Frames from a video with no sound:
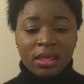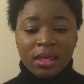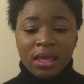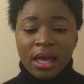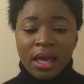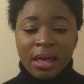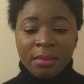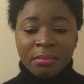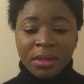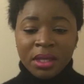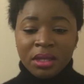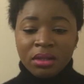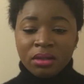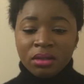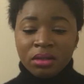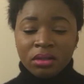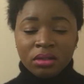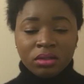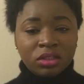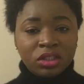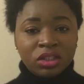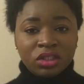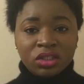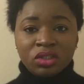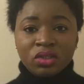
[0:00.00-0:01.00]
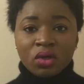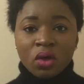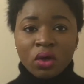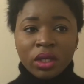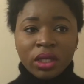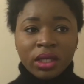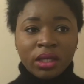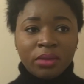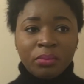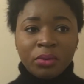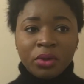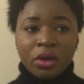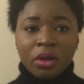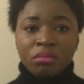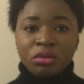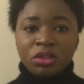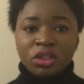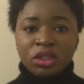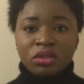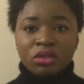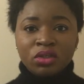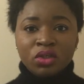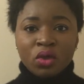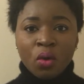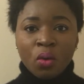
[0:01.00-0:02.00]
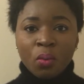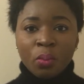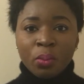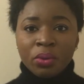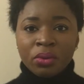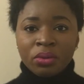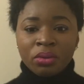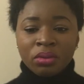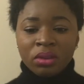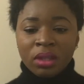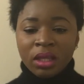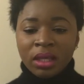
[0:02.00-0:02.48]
I mean, just keep your options open.